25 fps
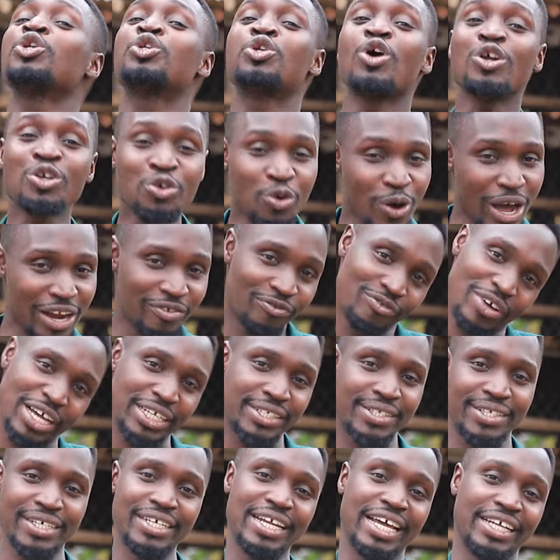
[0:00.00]
you, don't go and
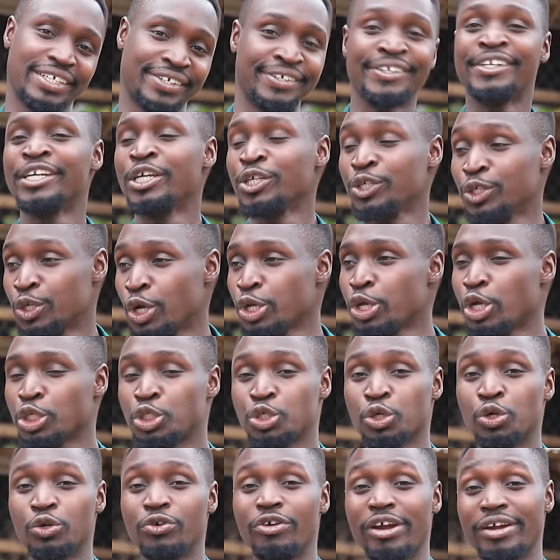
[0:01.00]
vaccinate, you know, your
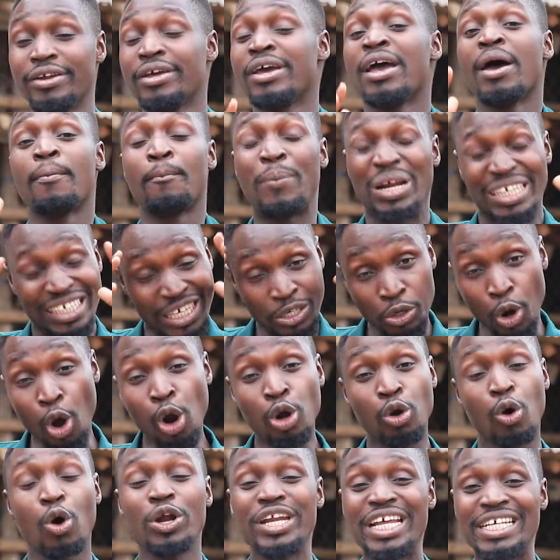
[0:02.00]
children. But in
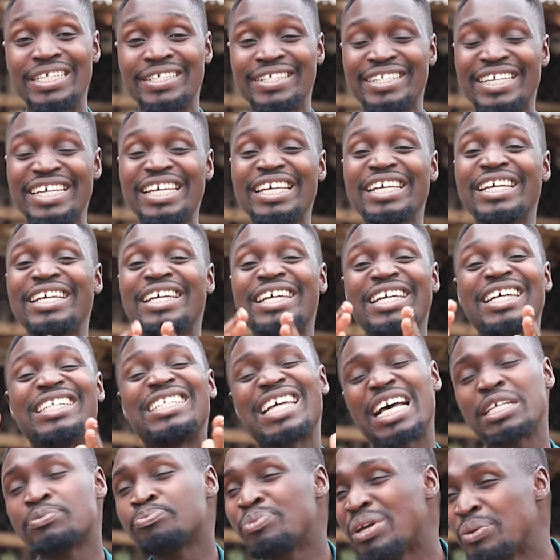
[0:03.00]
all honesty,
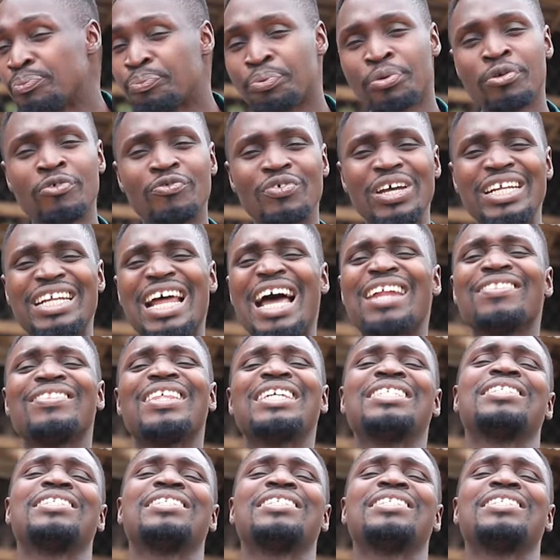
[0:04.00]
it has been proven, and